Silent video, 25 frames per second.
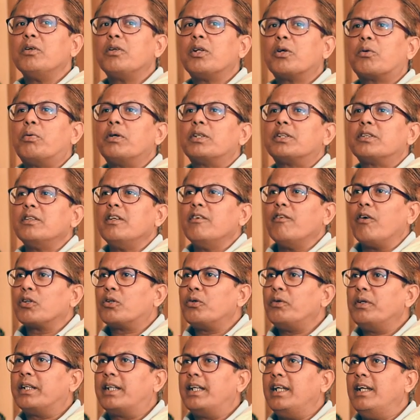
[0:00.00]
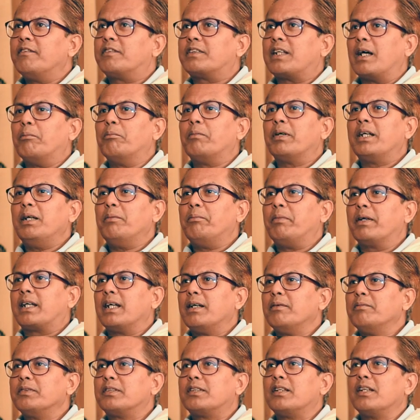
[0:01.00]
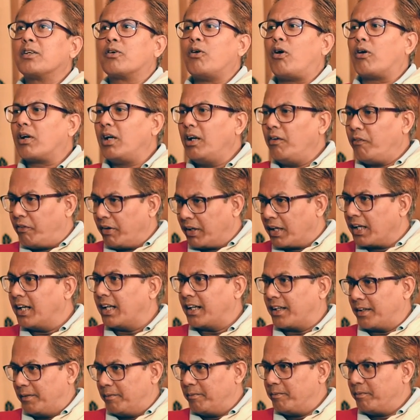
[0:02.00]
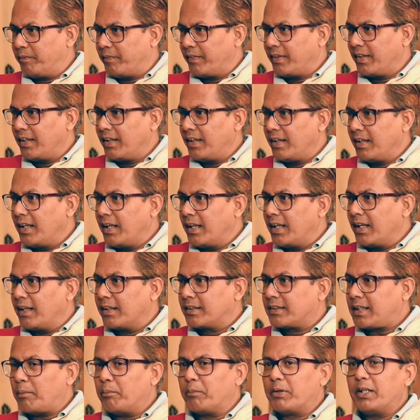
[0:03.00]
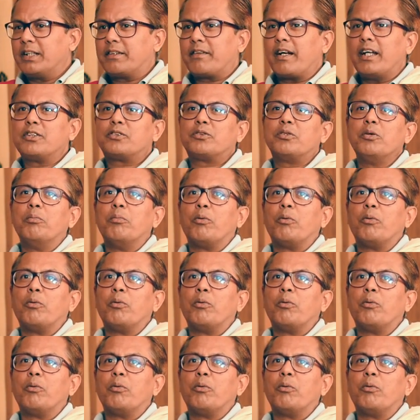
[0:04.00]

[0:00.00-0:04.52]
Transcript: not a question of authority. If somebody becomes a godly figure, somebody tries to